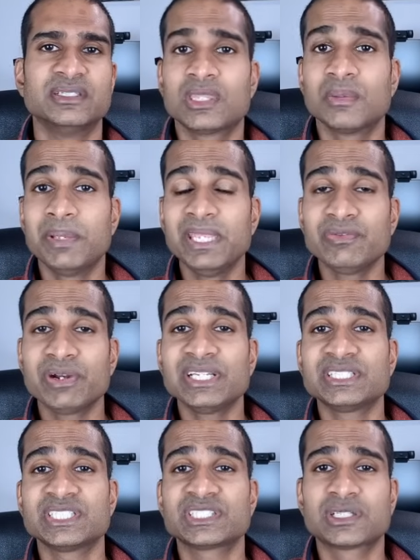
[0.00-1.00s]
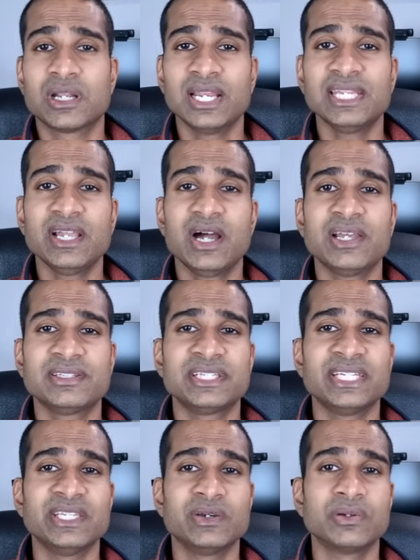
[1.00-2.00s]
The peak rate is slightly higher
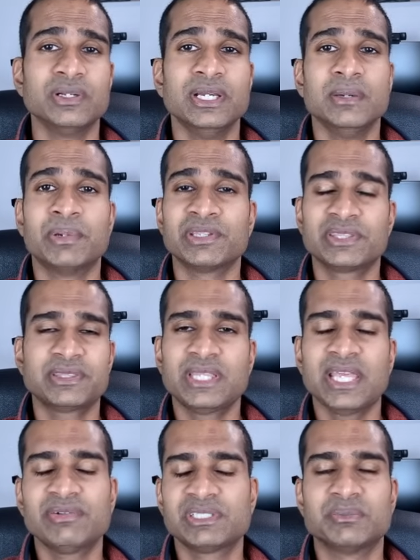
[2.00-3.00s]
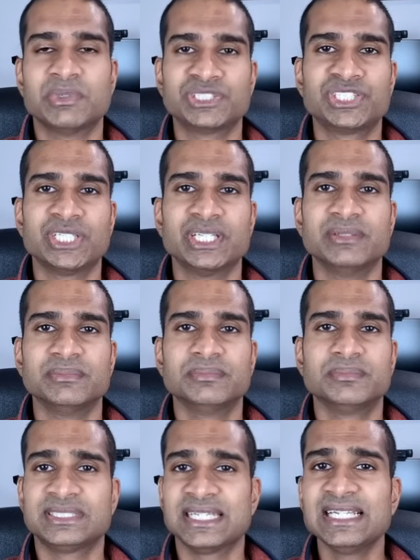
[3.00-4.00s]
than E.ON, but there isn't much in it.
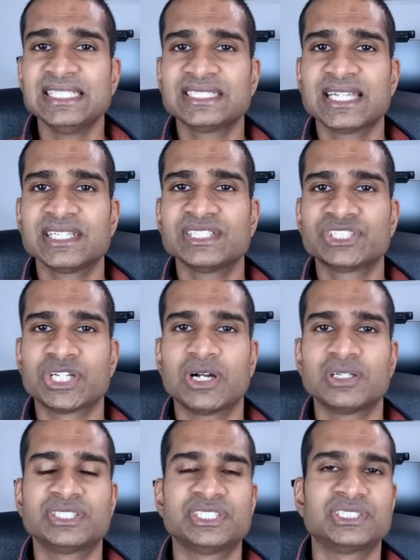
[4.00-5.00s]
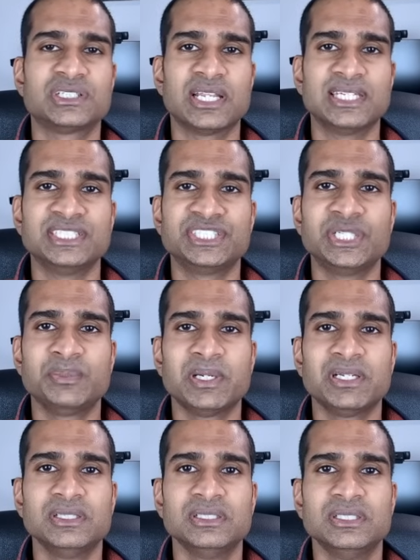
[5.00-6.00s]
The daily standing charge is slightly
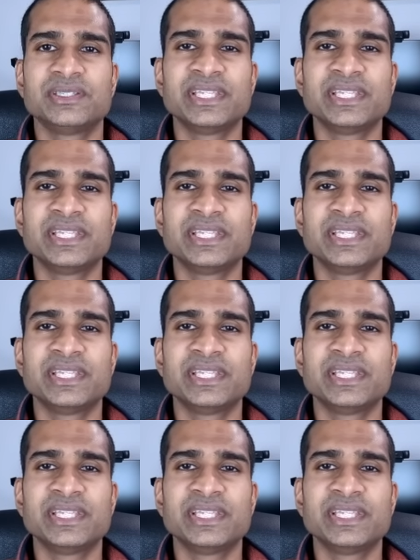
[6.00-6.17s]
cheaper.